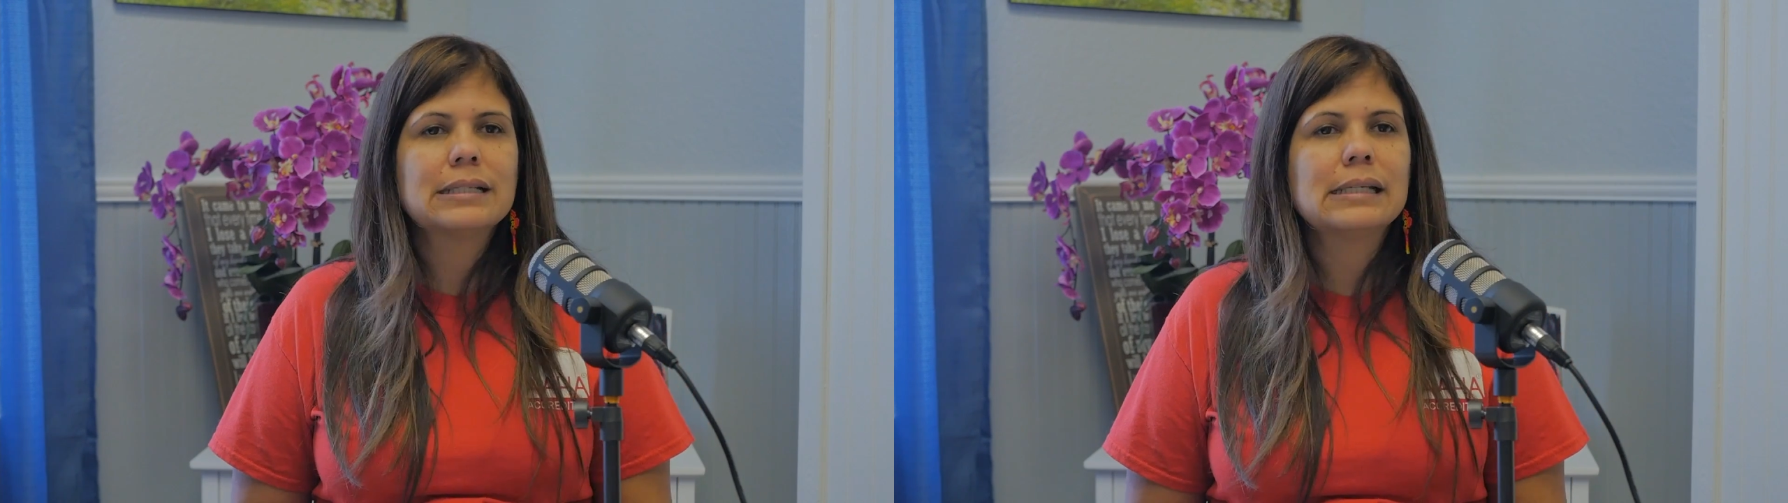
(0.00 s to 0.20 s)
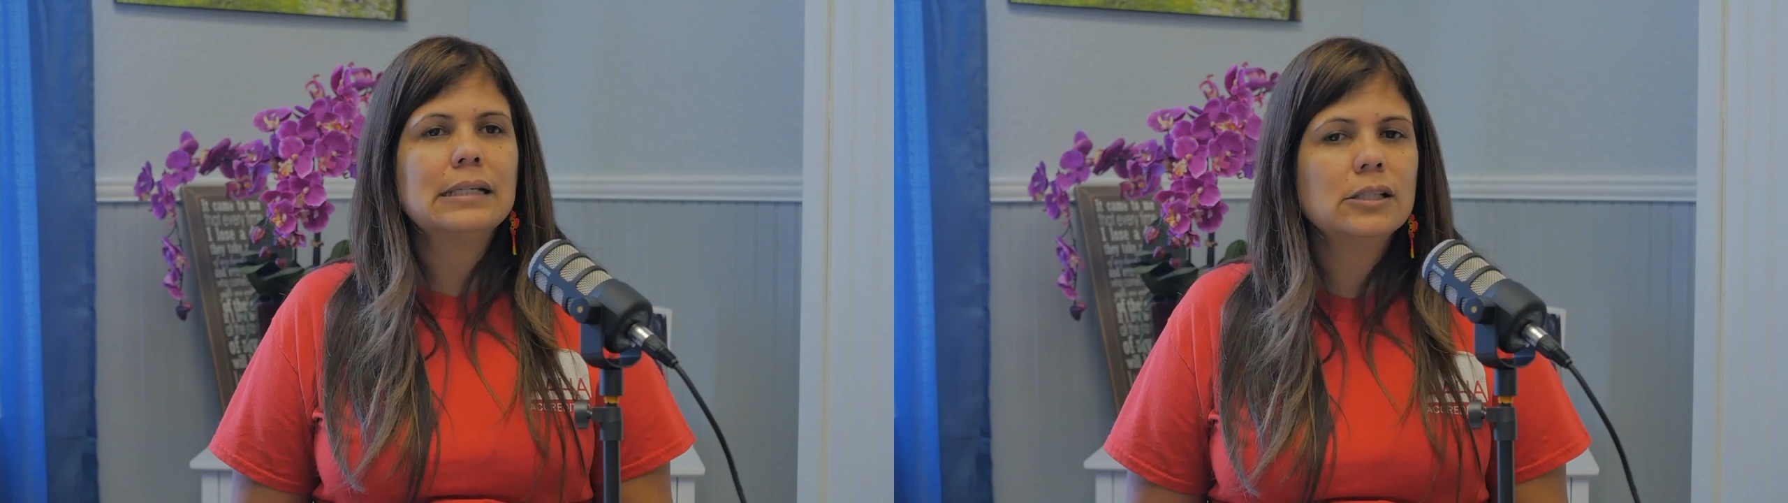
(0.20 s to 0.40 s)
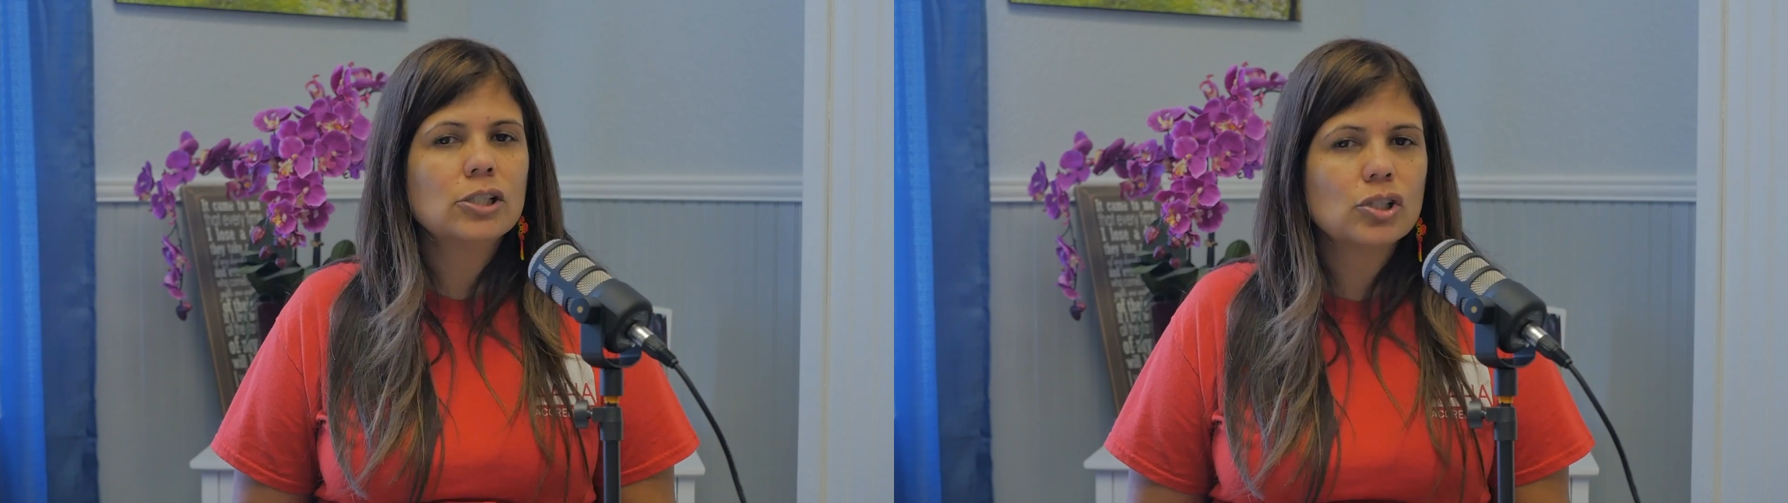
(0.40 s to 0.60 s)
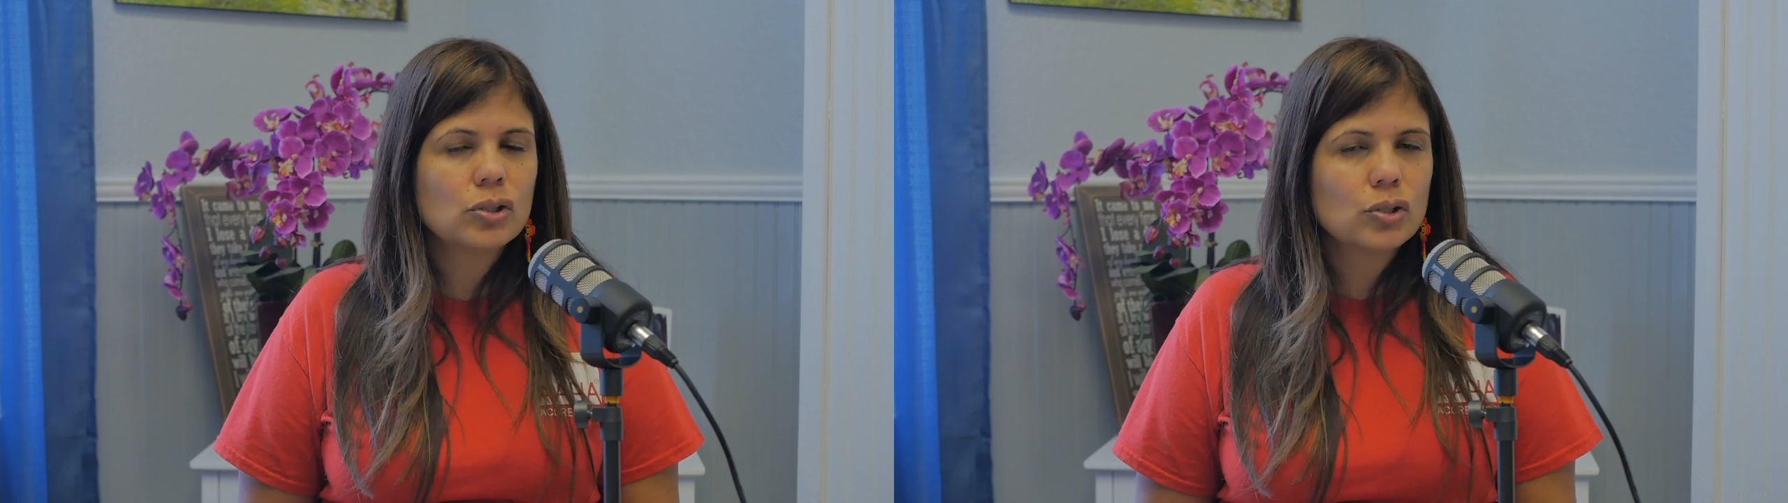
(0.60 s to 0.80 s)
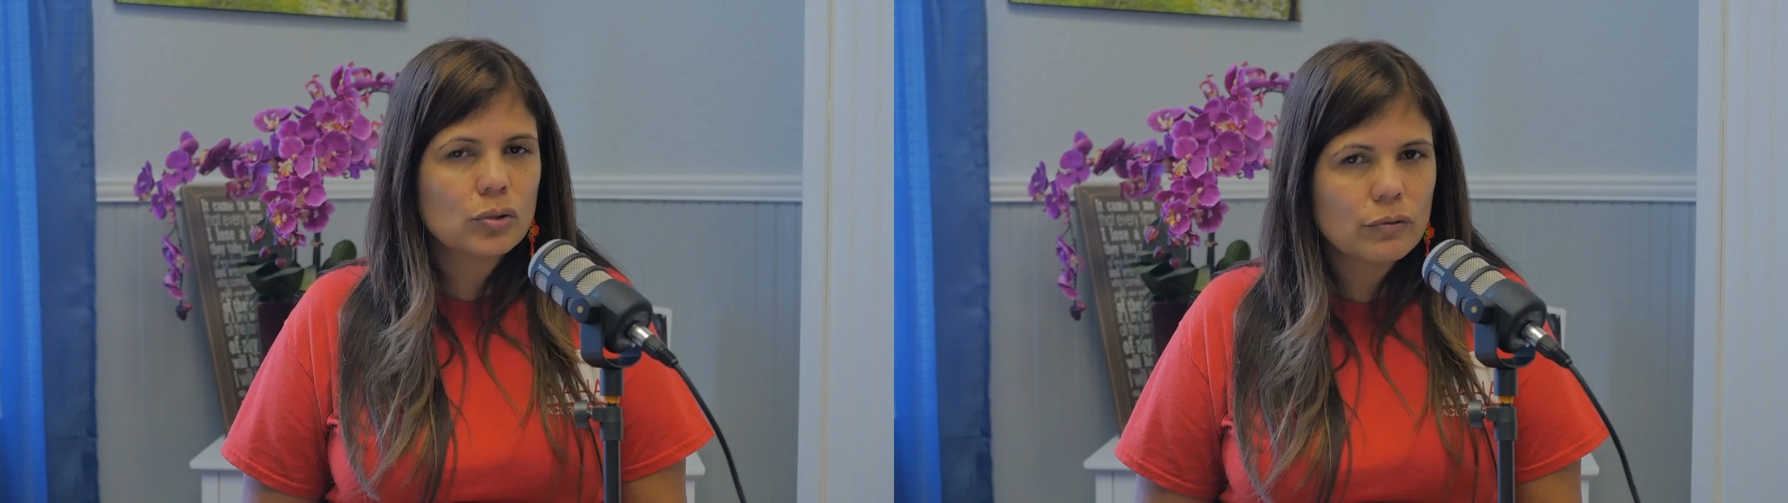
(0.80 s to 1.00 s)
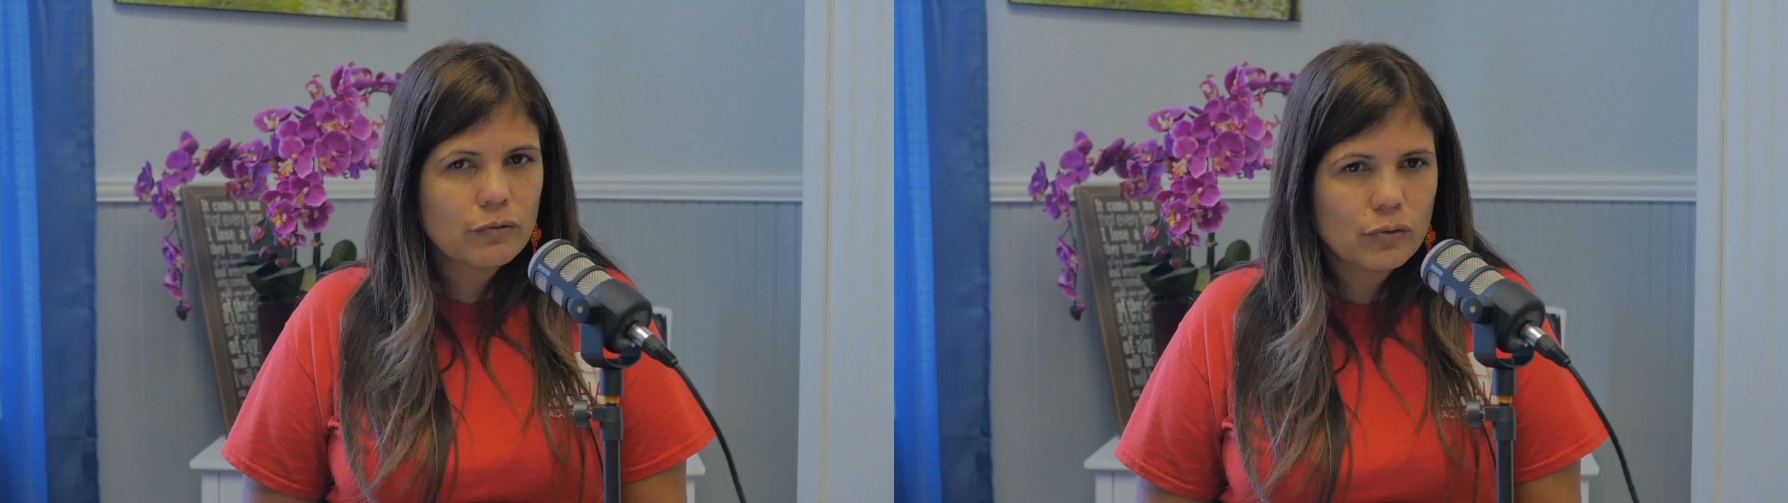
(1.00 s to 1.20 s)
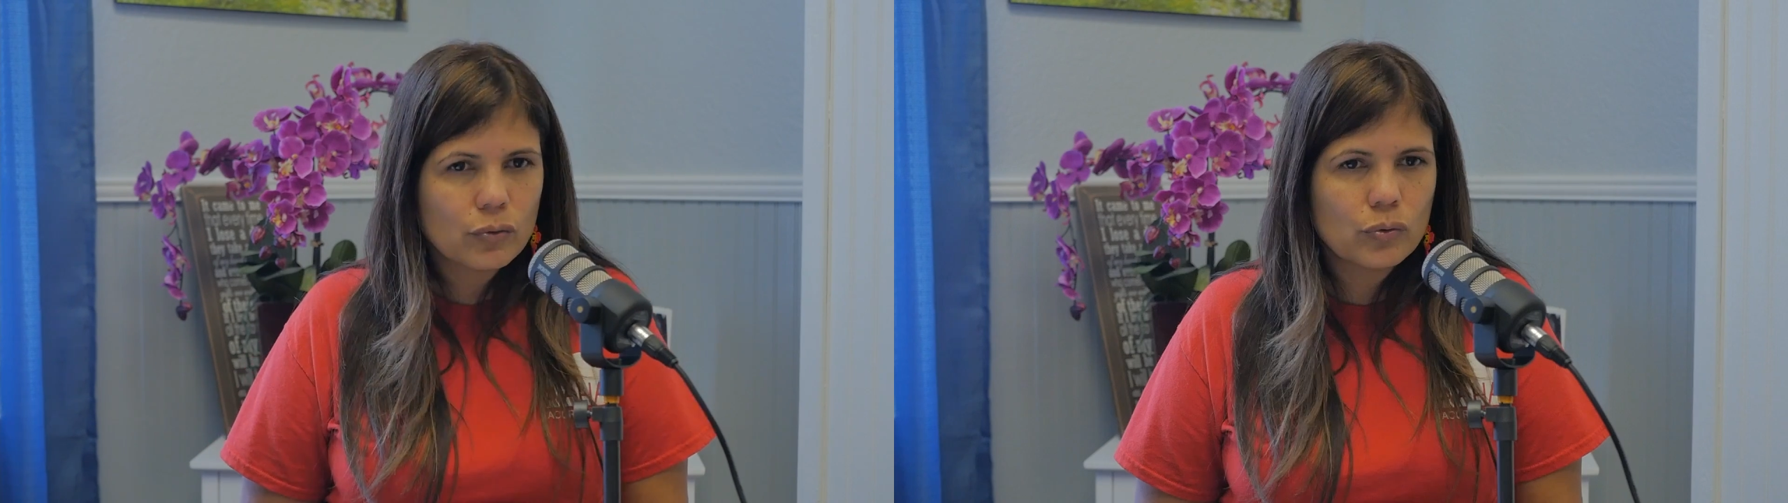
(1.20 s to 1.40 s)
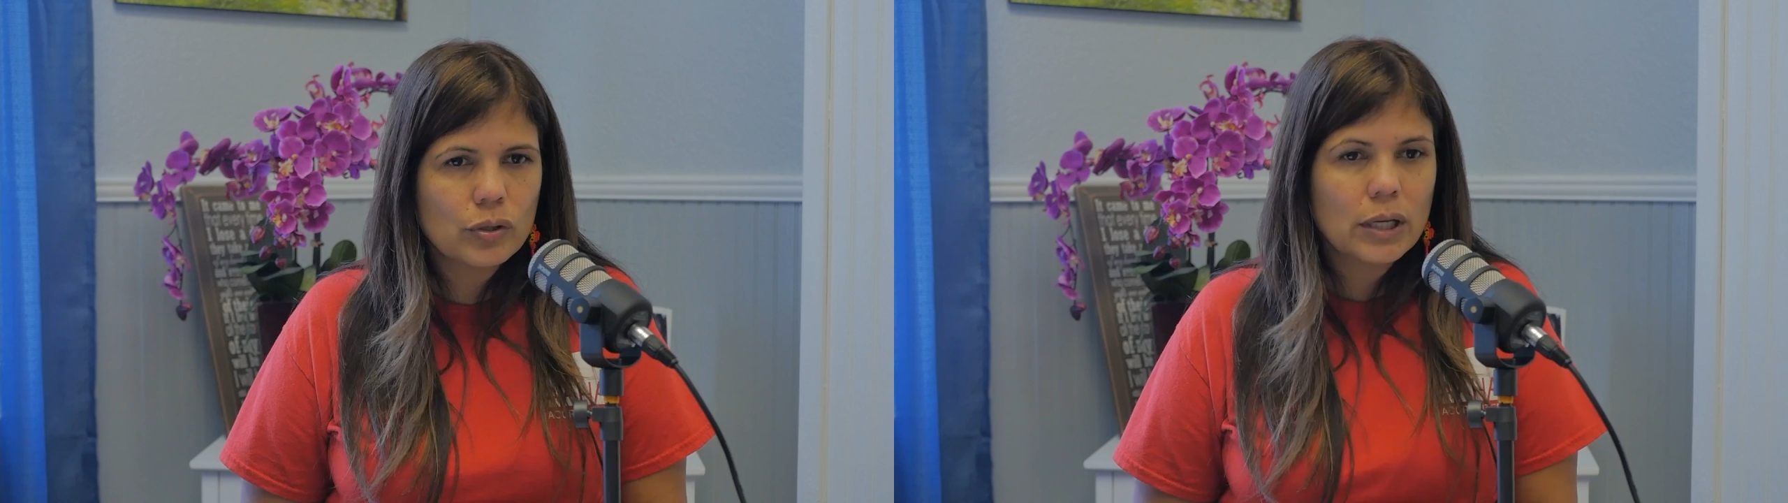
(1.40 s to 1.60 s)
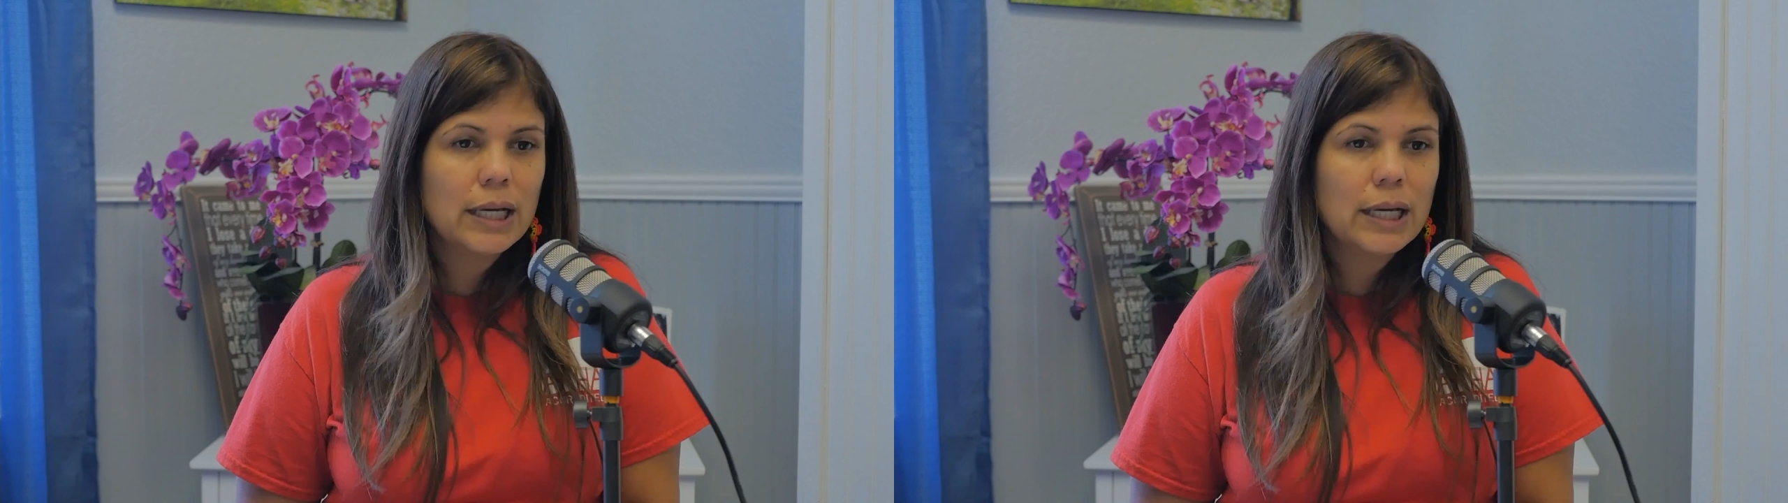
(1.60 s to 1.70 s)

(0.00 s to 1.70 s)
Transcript: in addition to the food,